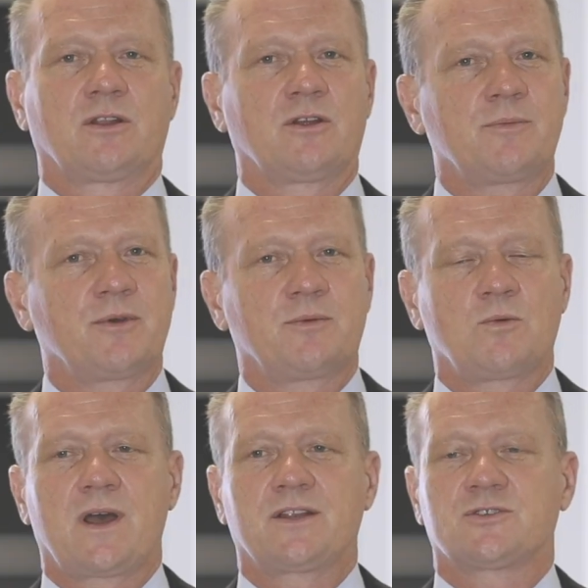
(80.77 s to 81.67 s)
A lot of
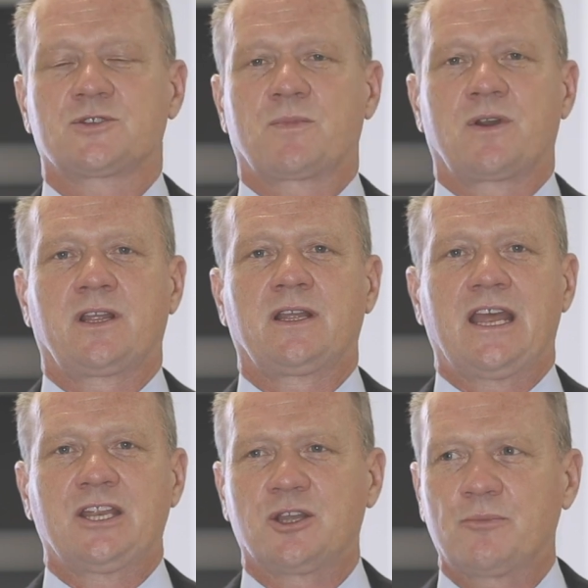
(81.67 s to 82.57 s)
people wait till spring
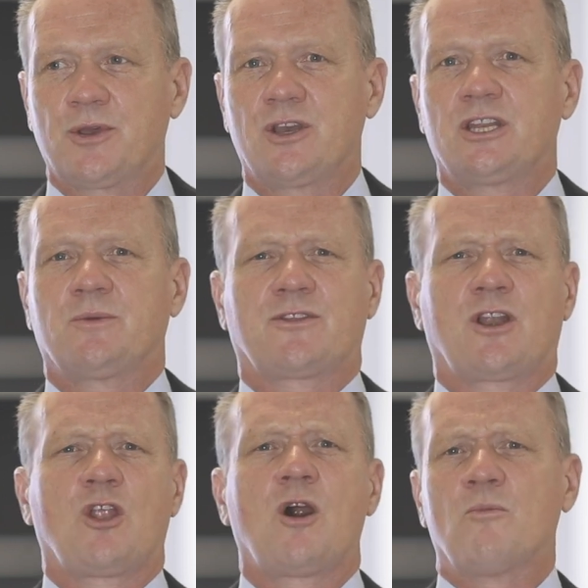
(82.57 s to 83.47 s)
and you're competing with
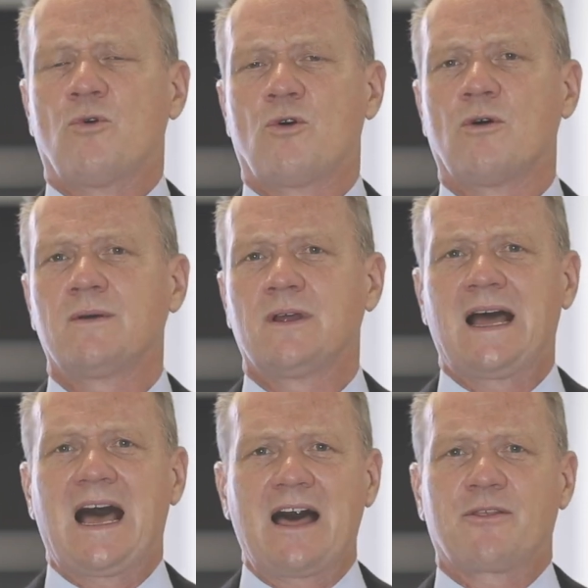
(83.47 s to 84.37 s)
a lot more
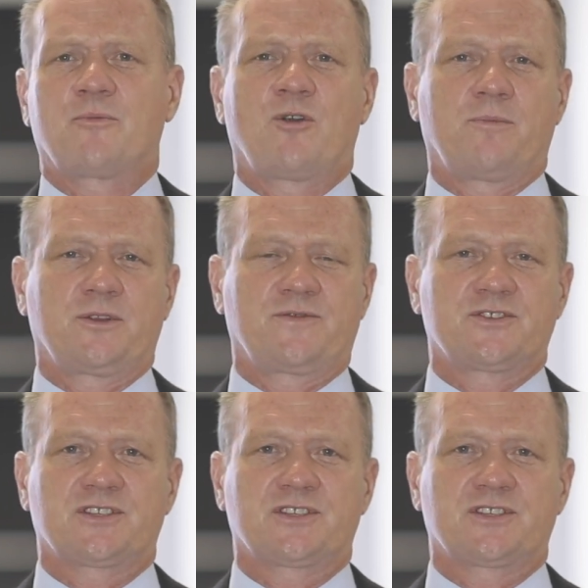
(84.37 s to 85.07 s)
other property for